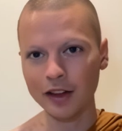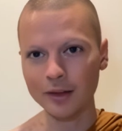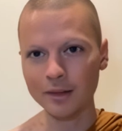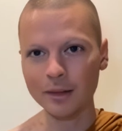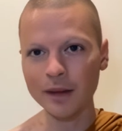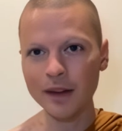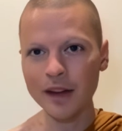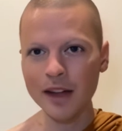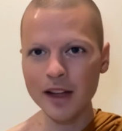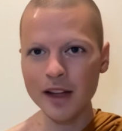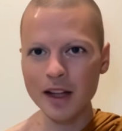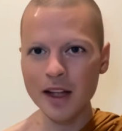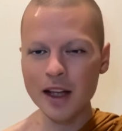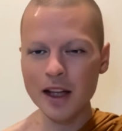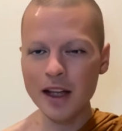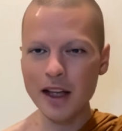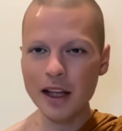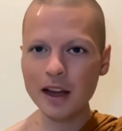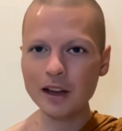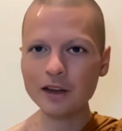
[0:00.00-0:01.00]
um,
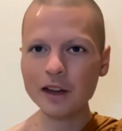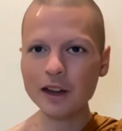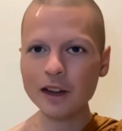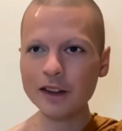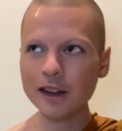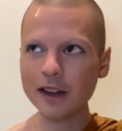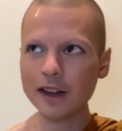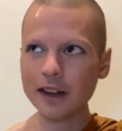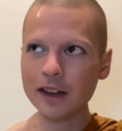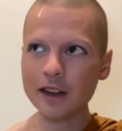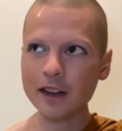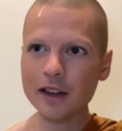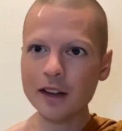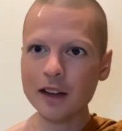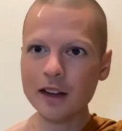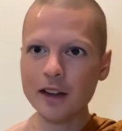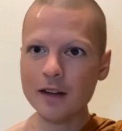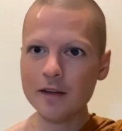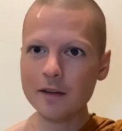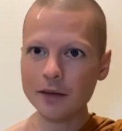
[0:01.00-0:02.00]
it feels like
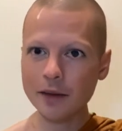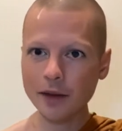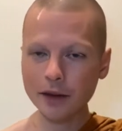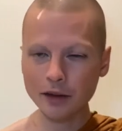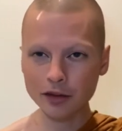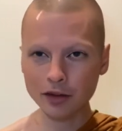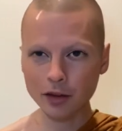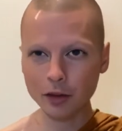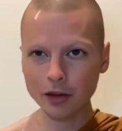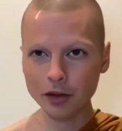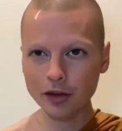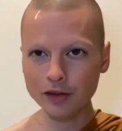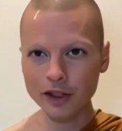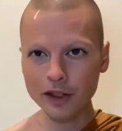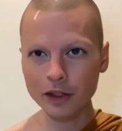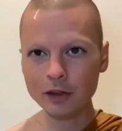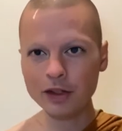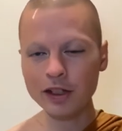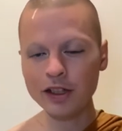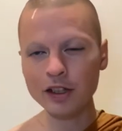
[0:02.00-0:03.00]
there's sort of a
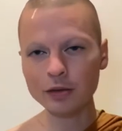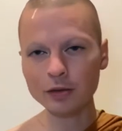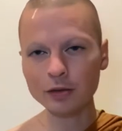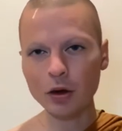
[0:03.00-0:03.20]
unique